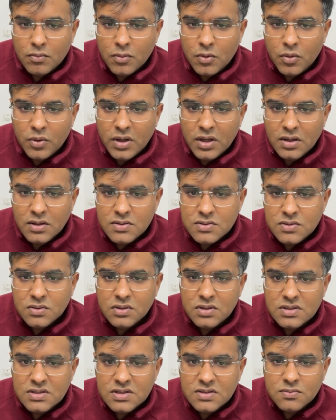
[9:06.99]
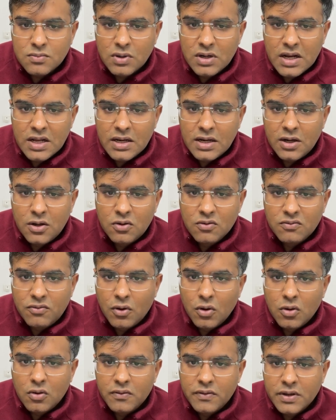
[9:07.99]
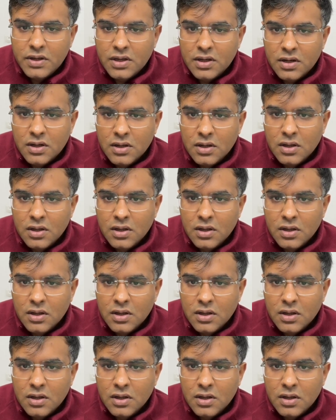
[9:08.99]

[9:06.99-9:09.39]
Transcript: Okay, so this is what I need to follow over here.